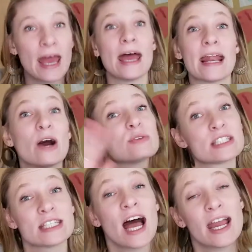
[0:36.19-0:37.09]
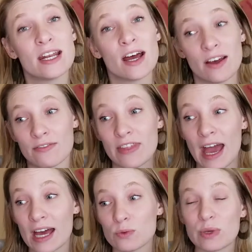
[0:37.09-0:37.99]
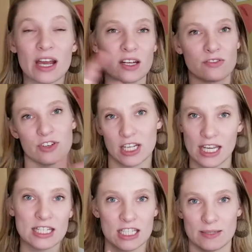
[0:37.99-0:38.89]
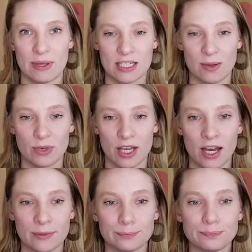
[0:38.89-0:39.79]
And outside of that, we kind of forget to spend time with God.